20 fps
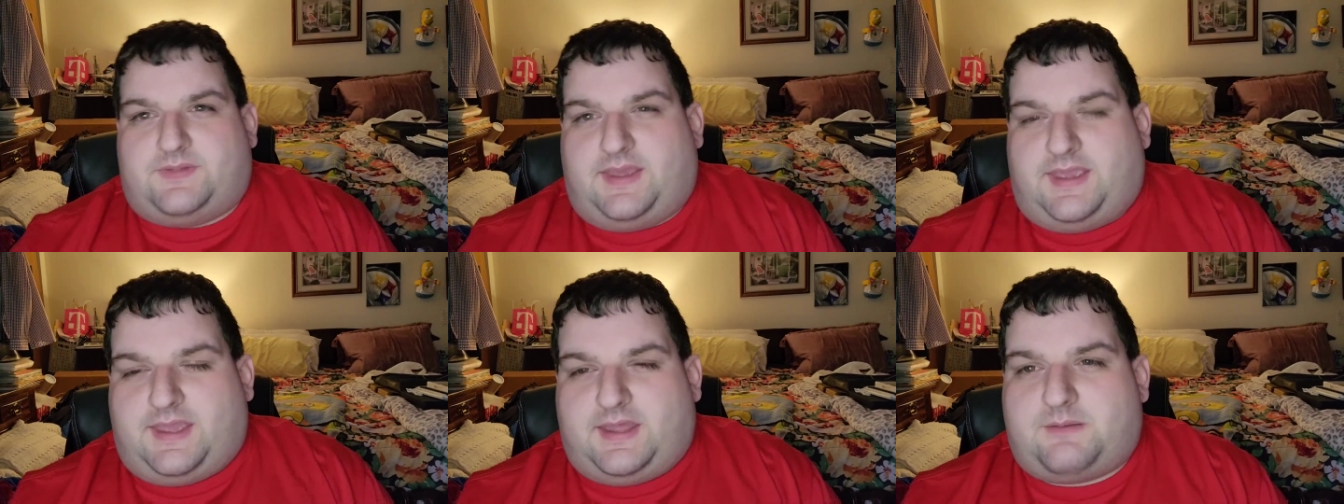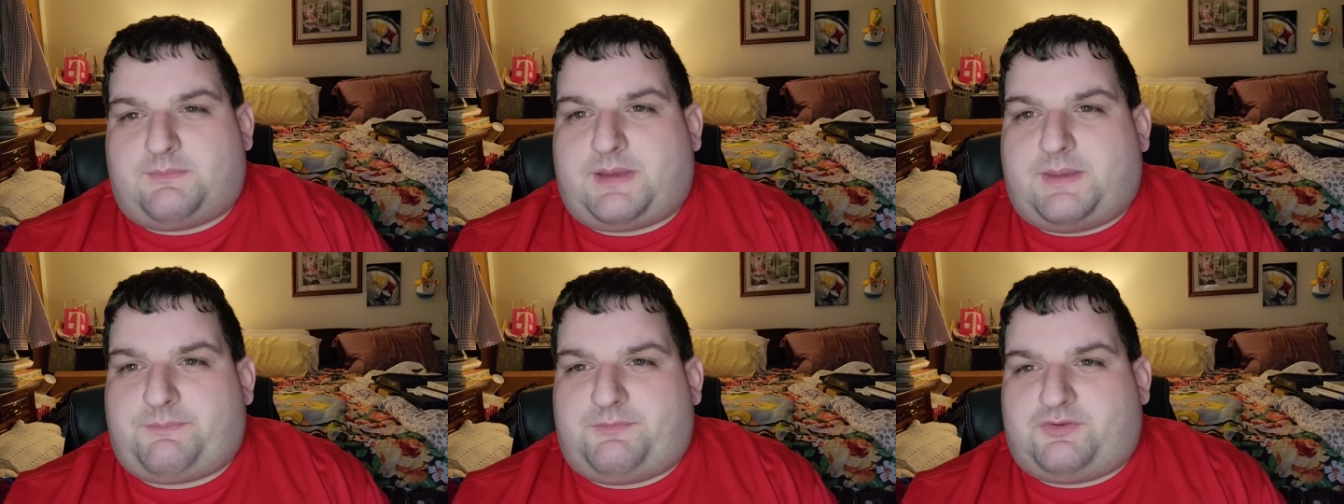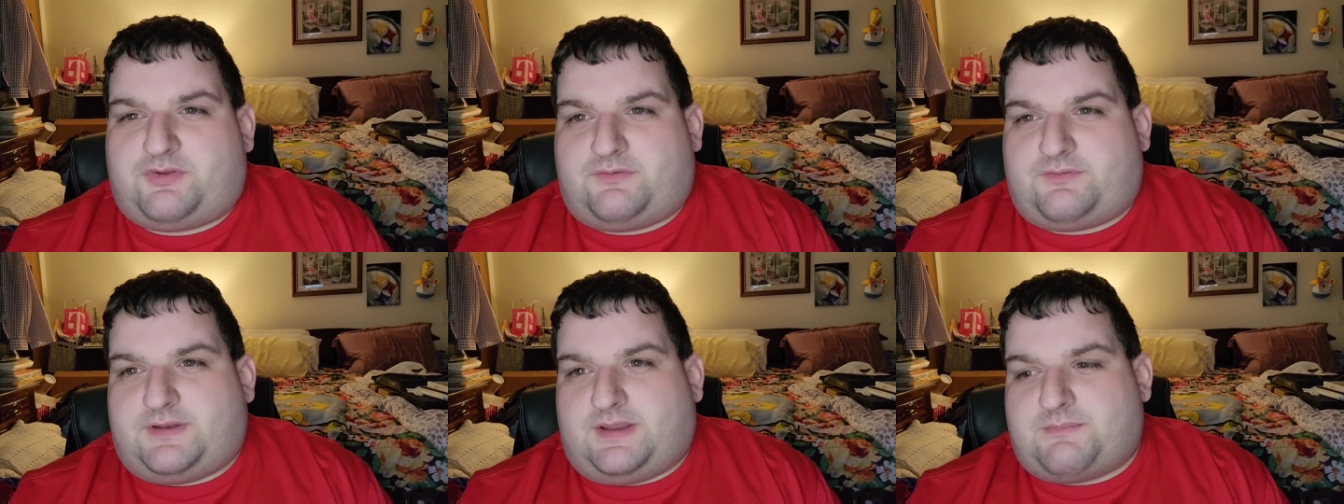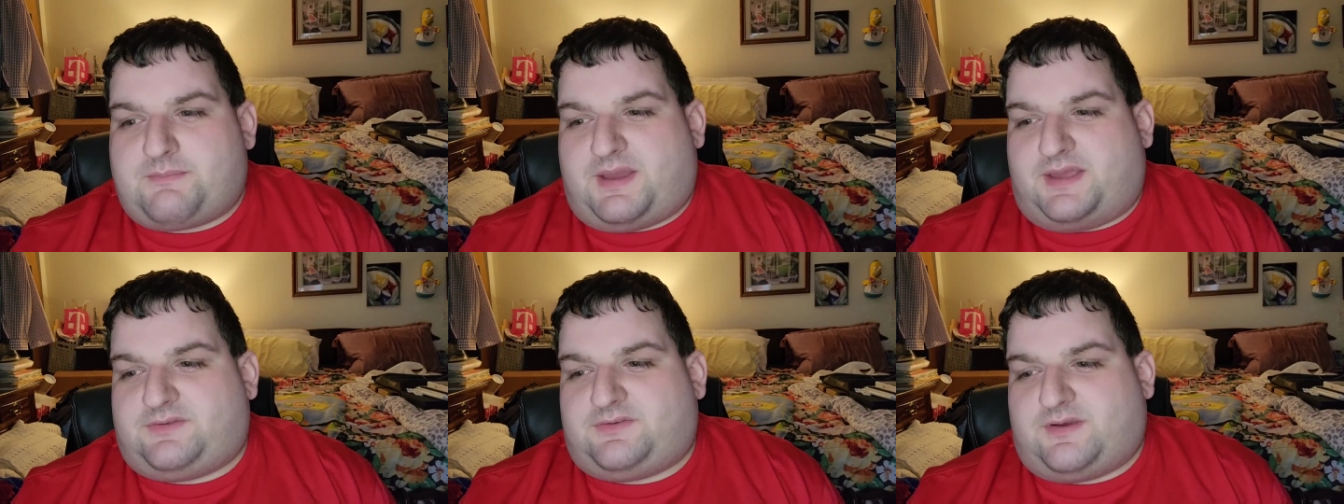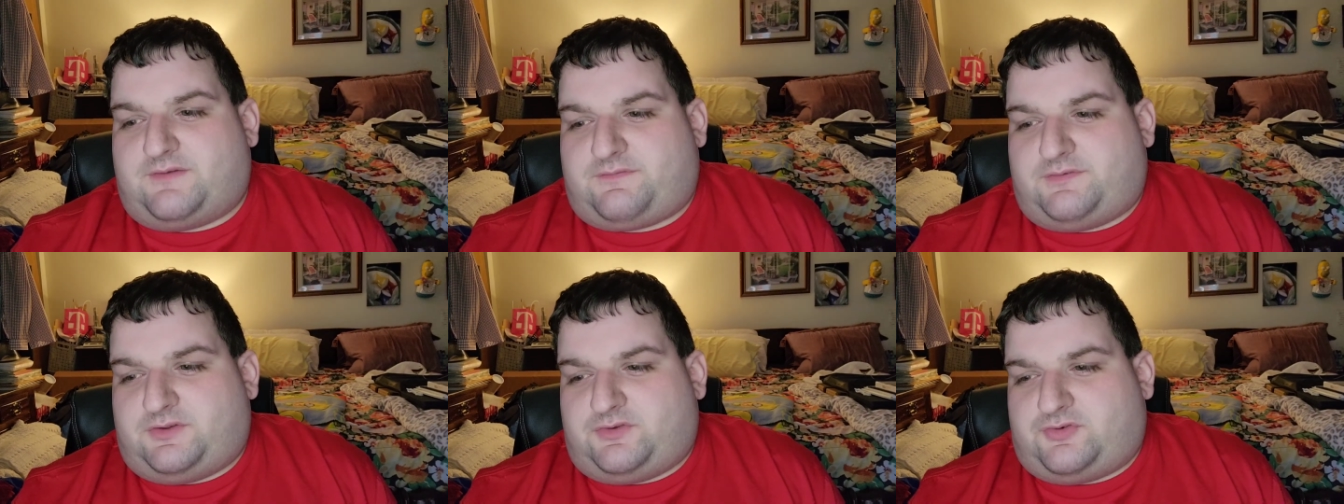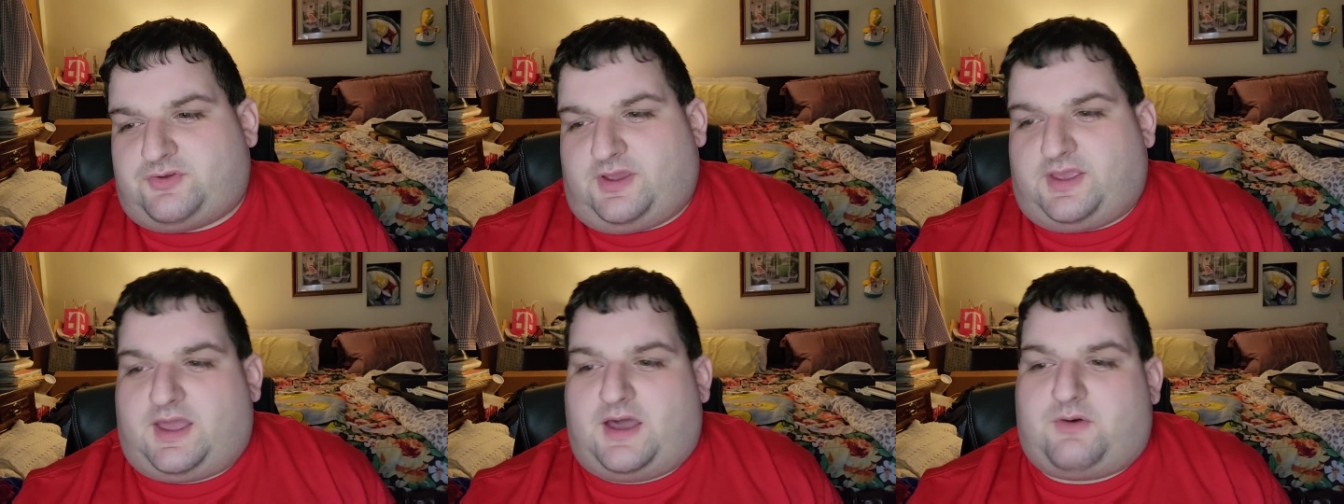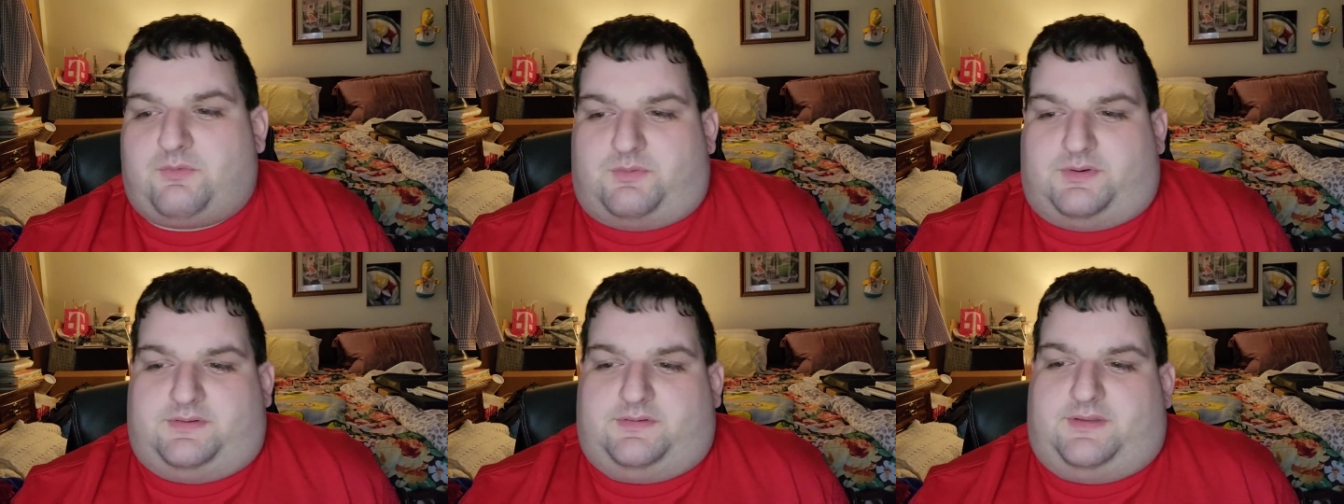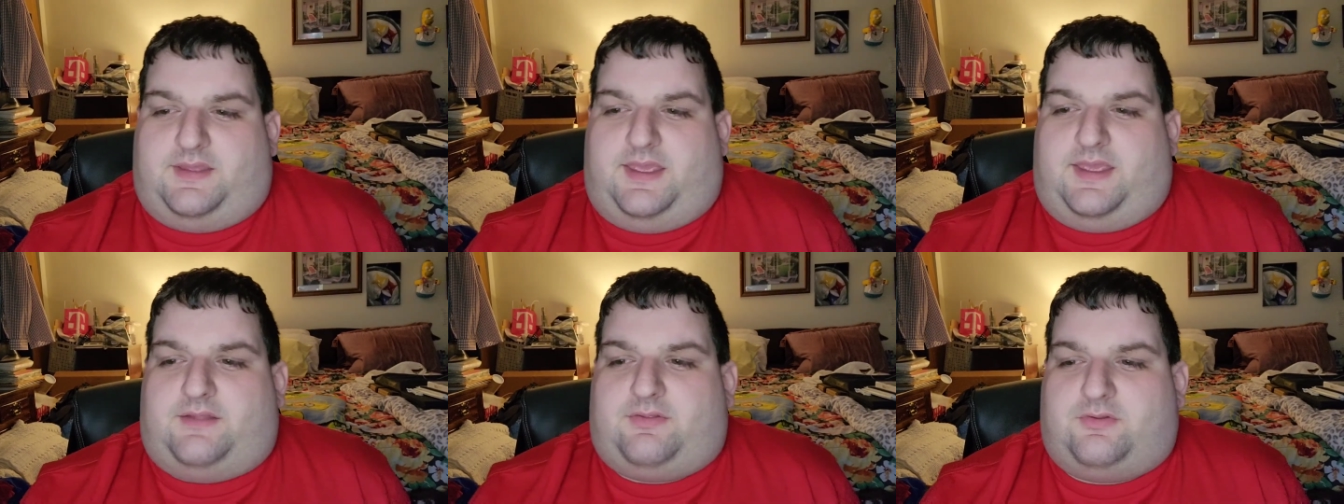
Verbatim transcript: and it might be something I might definitely check out one day.